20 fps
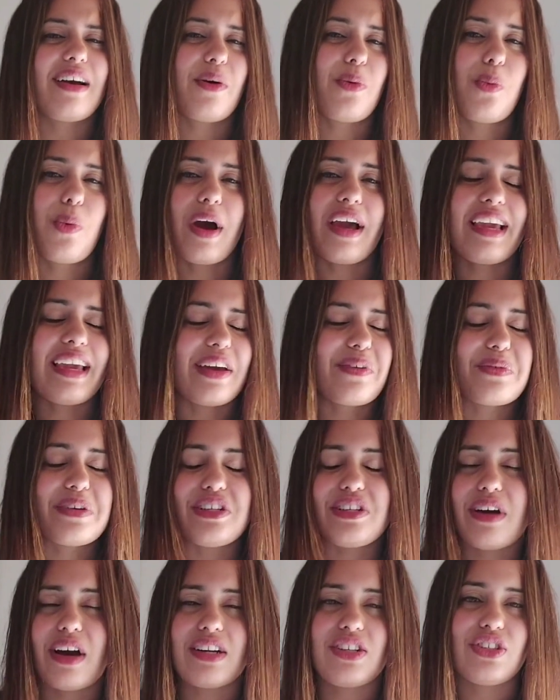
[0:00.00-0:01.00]
Why can
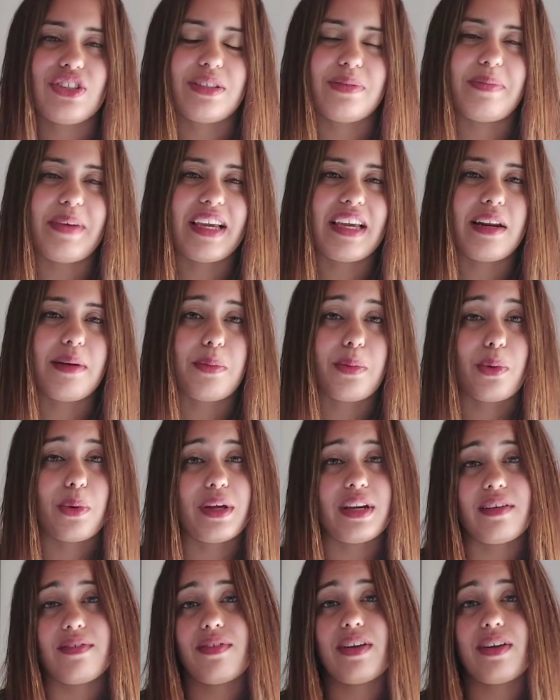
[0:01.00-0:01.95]
we not just make it a point,